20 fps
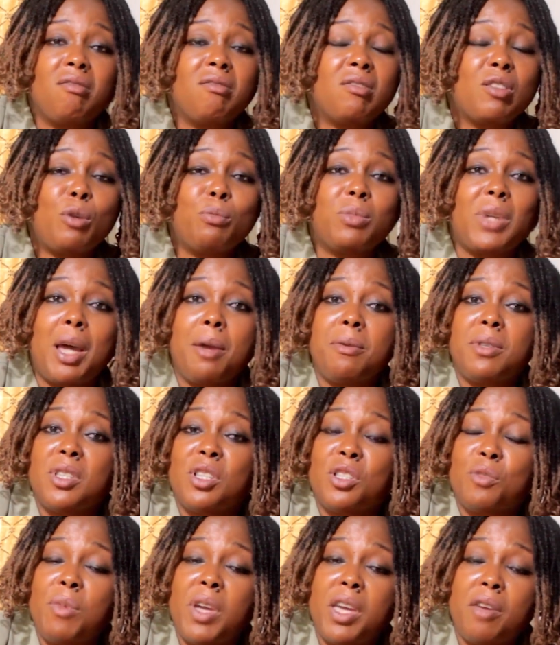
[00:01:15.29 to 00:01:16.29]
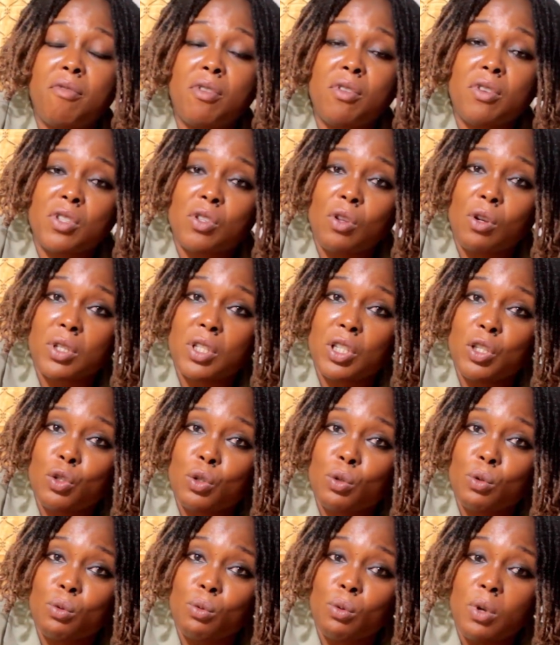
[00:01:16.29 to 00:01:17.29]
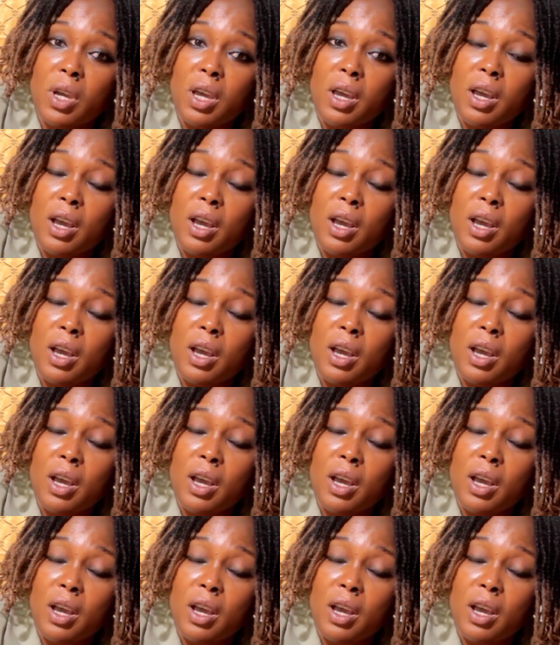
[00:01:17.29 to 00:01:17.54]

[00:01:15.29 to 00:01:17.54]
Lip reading: Sometimes it may even result into